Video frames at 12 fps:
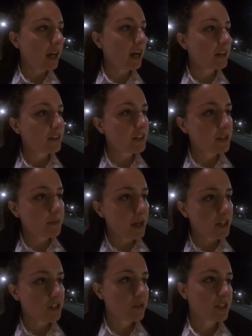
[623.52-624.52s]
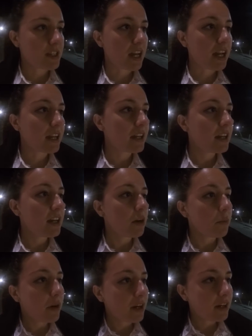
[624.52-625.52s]
under the tempestuous sky.
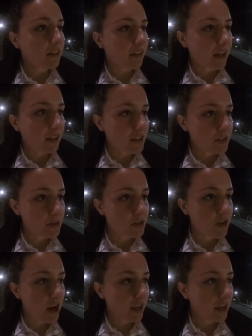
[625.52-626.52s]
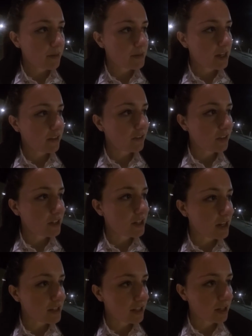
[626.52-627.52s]
One, legless, was dragging himself through the
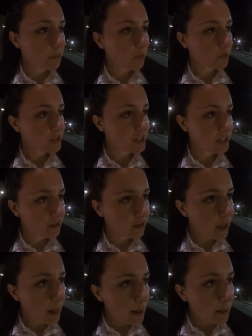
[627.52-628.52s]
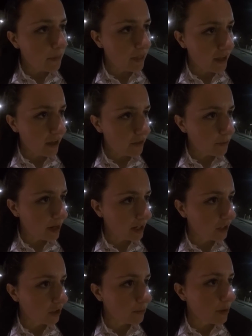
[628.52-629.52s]
dust like a poor seal, but the other
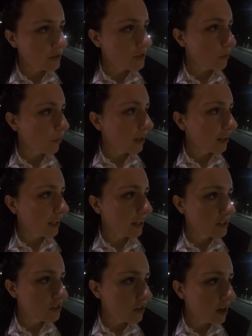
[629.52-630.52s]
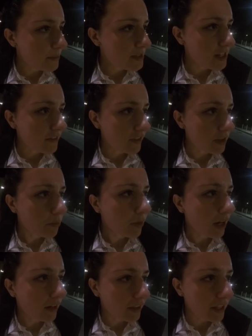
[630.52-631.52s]
beggar, who boasted one leg, stood up stiffly,
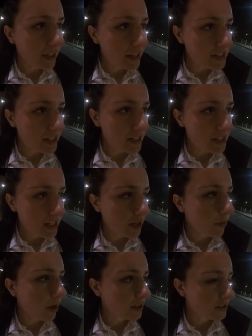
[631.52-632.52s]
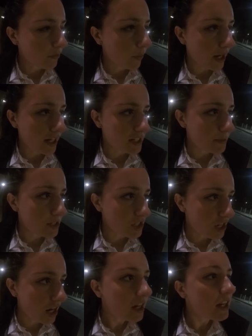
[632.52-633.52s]
proudly, against the catena wall as if waiting to be
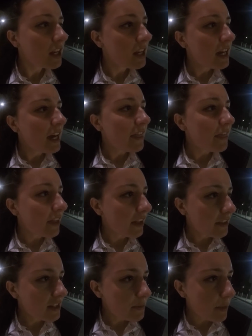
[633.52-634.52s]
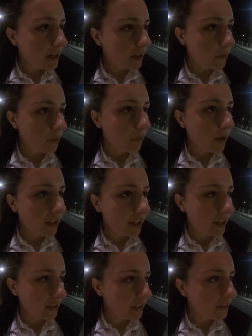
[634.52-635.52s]
shot. Then this beggar with one
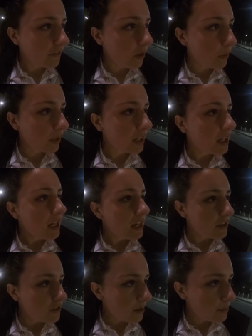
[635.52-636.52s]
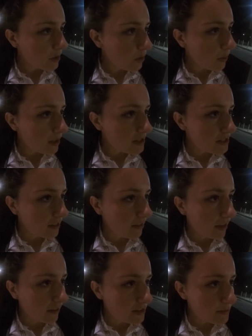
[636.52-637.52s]
leg leaned forward. He dropped a coin into the
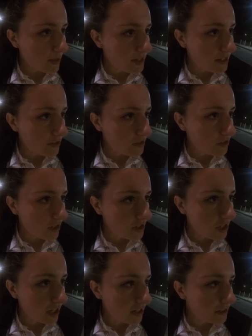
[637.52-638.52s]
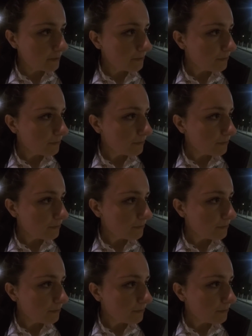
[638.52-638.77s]
legless man's outstretched hand.